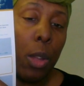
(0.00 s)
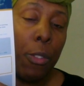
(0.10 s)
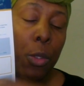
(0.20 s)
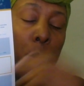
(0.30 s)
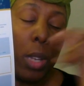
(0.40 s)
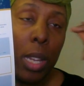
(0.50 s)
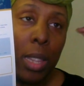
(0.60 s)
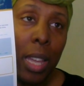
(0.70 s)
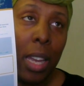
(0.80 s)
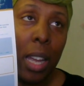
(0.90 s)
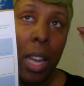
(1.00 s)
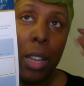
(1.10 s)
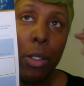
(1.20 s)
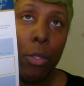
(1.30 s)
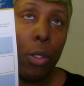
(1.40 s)
if you need that
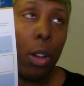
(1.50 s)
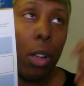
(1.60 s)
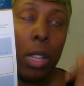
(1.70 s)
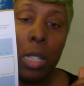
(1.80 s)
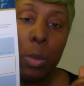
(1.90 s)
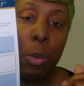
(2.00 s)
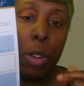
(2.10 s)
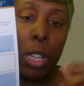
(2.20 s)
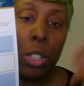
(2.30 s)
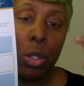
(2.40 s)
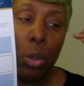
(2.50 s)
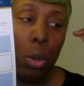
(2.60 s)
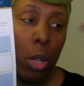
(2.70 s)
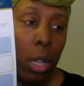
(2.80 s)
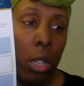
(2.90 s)
kind of inspiration
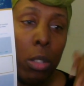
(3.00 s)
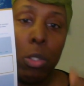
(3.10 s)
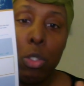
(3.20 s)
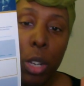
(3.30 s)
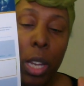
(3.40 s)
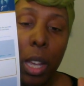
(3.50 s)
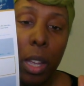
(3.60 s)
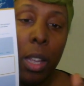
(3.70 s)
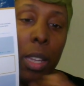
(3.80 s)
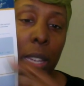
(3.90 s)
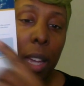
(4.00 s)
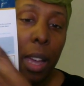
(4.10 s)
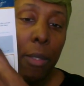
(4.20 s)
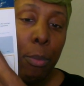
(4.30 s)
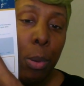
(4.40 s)
or trigger, yeah,
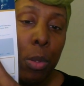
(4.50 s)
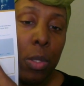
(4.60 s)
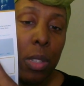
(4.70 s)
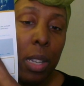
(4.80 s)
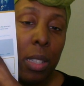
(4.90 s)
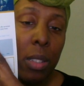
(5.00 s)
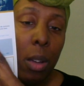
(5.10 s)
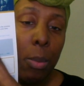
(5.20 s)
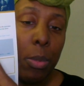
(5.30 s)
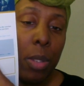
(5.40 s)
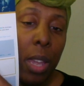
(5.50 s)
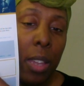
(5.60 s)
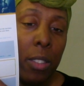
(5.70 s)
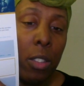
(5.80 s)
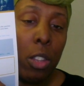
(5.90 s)
I've put examples
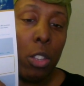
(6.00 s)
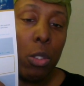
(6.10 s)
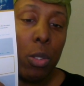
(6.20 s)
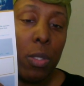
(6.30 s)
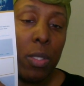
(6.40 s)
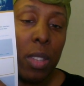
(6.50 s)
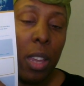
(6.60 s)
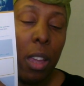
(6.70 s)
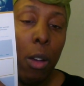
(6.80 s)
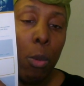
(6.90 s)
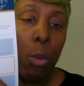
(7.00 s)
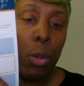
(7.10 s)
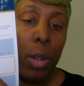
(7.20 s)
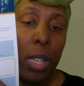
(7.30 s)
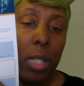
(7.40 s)
here so that you can see, oh, what
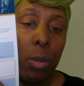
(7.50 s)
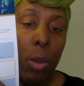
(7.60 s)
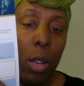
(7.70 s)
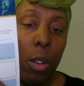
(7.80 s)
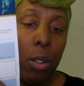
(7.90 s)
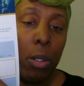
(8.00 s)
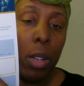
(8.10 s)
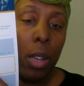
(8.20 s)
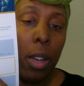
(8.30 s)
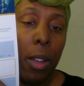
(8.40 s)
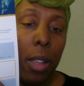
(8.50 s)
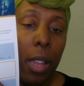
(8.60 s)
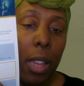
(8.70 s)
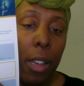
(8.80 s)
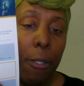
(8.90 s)
do I need to work on
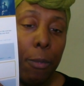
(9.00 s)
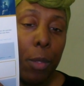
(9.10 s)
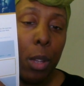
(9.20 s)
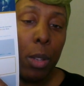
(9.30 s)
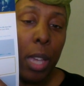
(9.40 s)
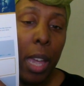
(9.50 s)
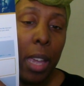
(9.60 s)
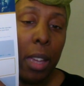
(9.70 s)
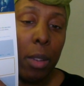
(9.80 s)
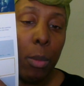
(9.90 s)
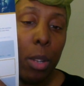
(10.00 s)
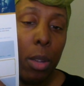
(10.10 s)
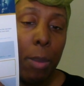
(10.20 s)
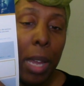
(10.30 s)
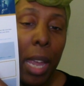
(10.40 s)
here? Okay, I can
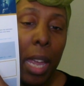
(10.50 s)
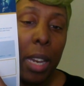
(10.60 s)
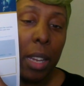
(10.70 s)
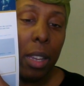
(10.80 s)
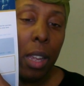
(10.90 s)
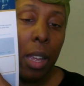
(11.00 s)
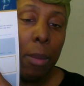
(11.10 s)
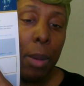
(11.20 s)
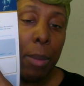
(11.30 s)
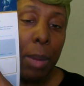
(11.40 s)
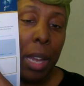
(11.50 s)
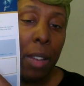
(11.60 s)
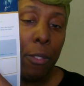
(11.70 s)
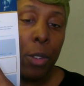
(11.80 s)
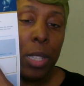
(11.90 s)
work on my head, my
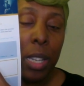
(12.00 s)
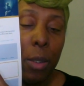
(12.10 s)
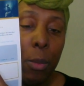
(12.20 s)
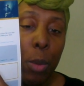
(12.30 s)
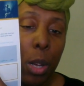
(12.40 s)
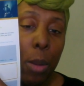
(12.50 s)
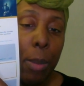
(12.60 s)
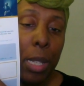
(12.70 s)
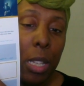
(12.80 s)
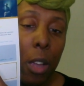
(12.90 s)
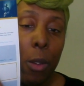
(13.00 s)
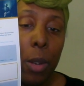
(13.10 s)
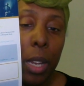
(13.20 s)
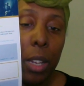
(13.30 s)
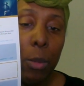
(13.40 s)
head voice. I can work on my tone.
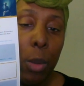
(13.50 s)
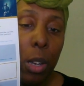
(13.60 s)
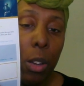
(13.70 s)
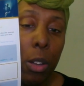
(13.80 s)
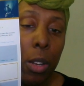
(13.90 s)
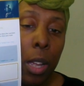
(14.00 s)
I can work on